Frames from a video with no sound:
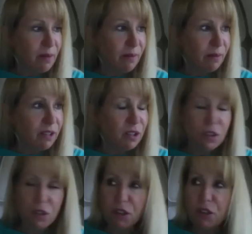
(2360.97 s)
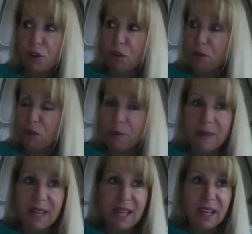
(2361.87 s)
you know, for
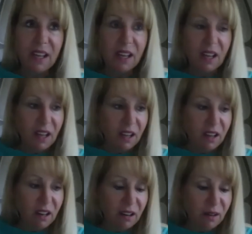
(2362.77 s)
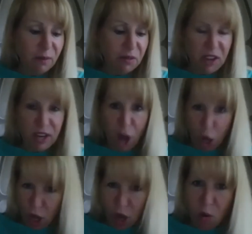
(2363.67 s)
me, saying,
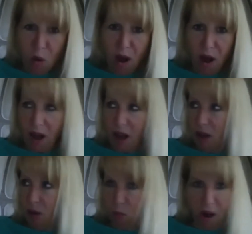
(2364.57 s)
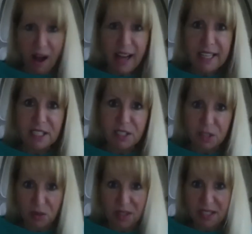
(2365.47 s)
oh, oh, I can
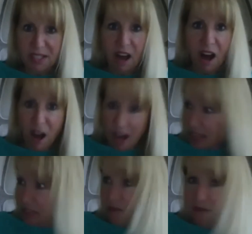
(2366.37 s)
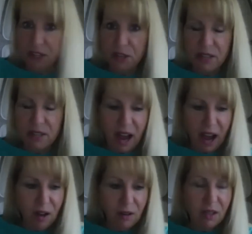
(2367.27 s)
do this. I can figure it
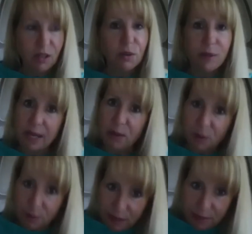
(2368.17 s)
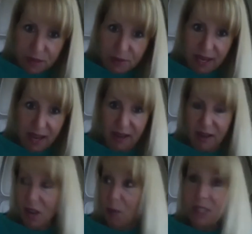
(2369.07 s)
out. Great. Well, maybe you. Can.
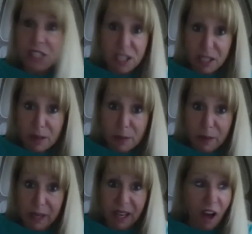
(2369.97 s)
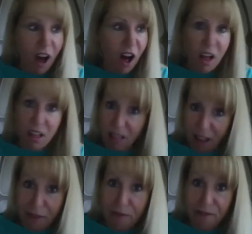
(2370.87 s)
It's gonna be a
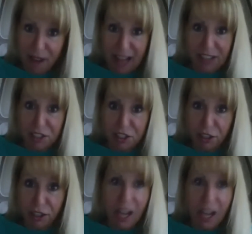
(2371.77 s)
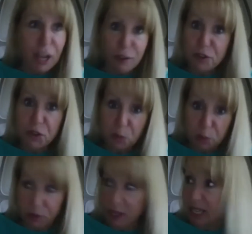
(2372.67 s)
lot faster if you
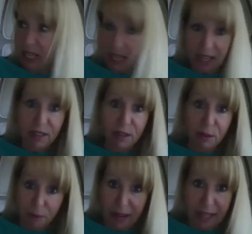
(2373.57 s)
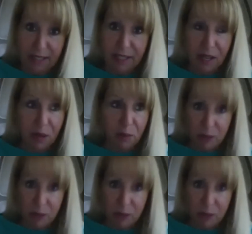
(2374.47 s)
bring in the right people.